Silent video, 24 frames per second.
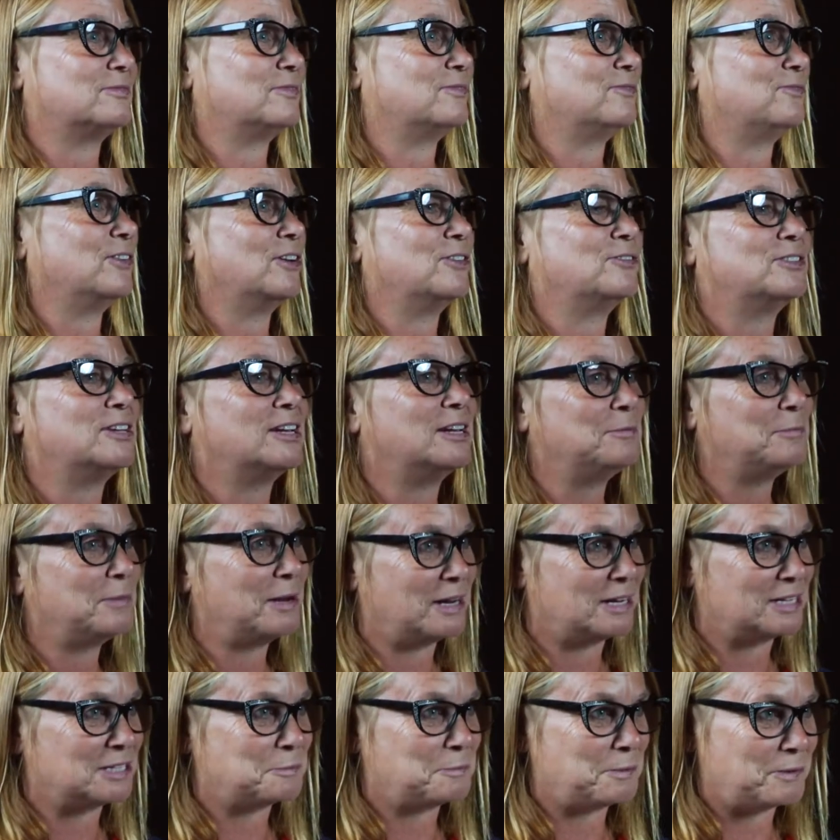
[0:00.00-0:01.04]
15
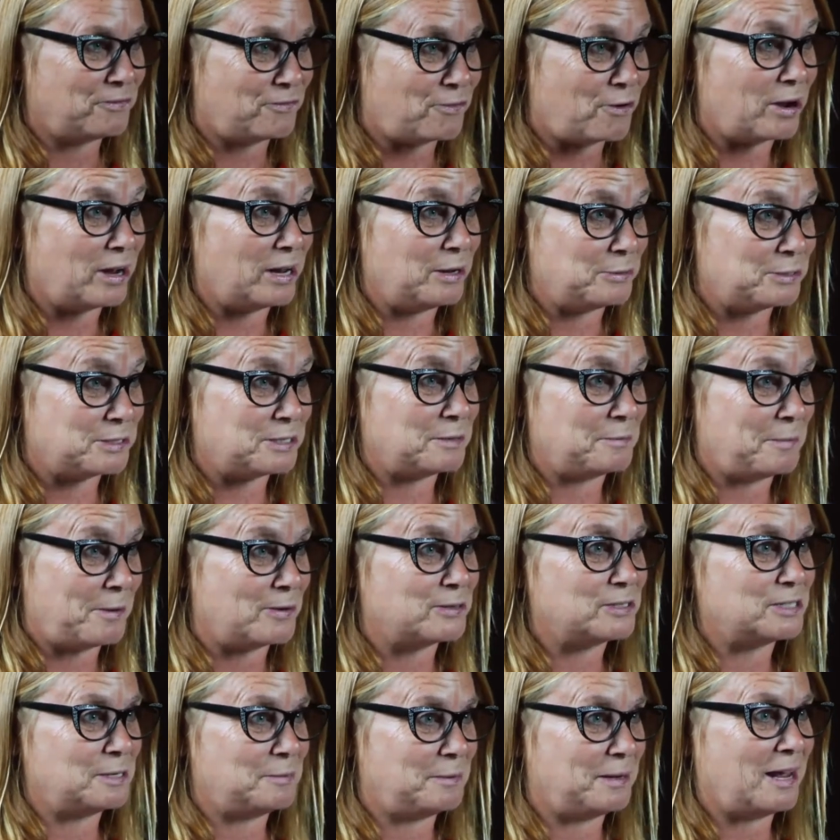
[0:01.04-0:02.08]
minutes before he was
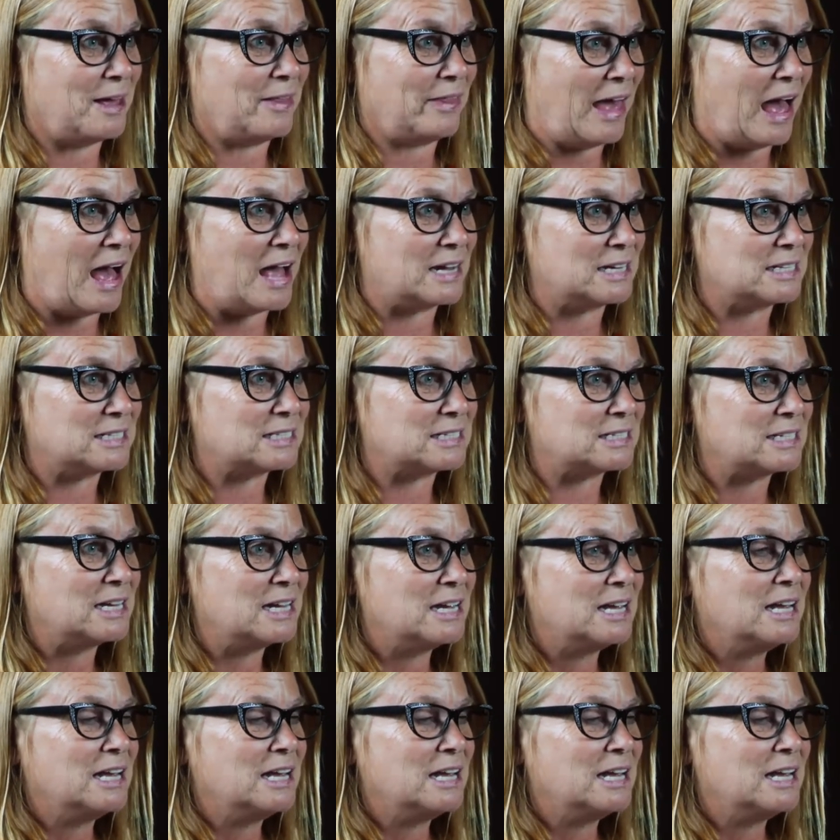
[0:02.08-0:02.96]
supposed to be on the ice.